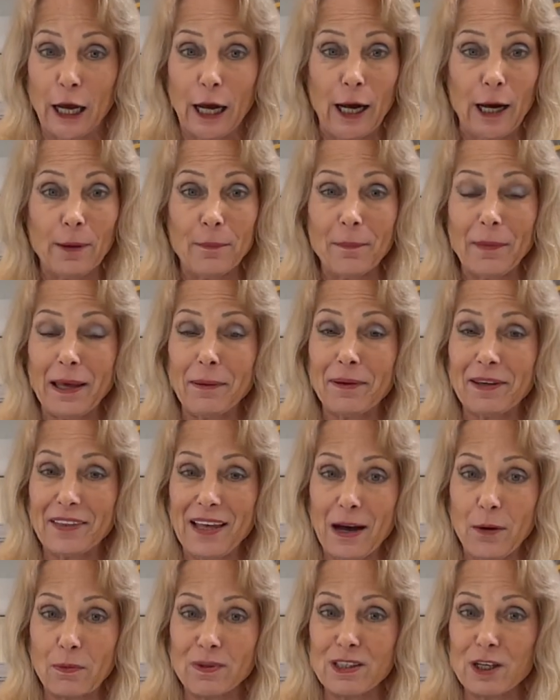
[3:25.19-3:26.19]
Um, maybe
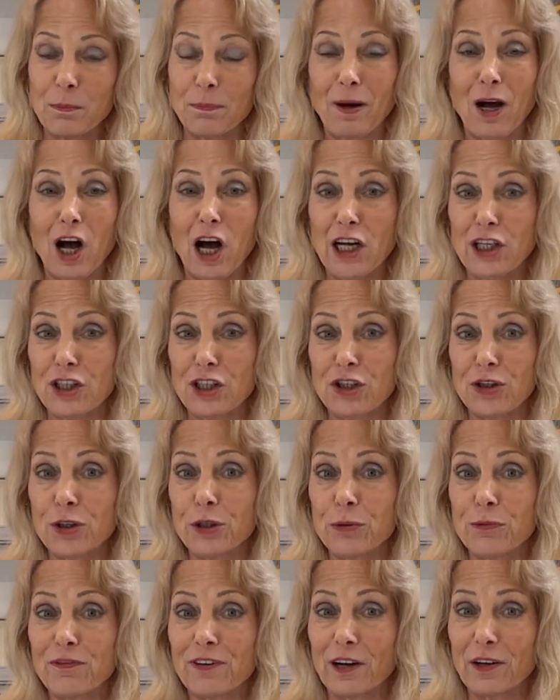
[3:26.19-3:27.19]
that was a posture
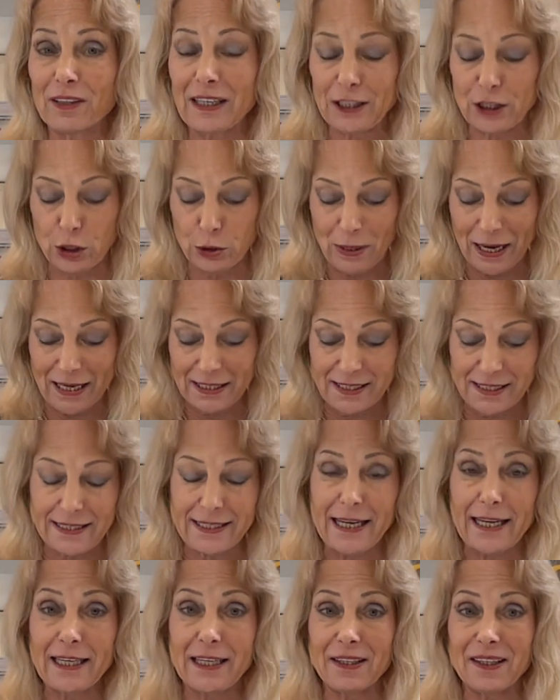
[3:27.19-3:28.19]
you felt like you had to
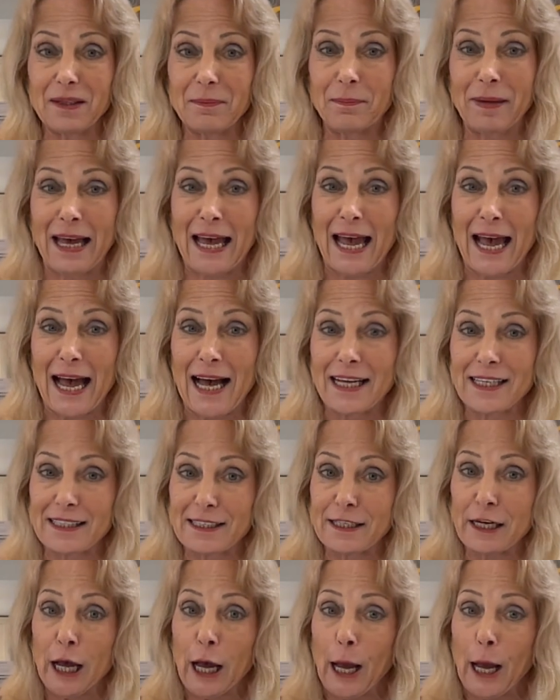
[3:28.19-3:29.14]
take in the past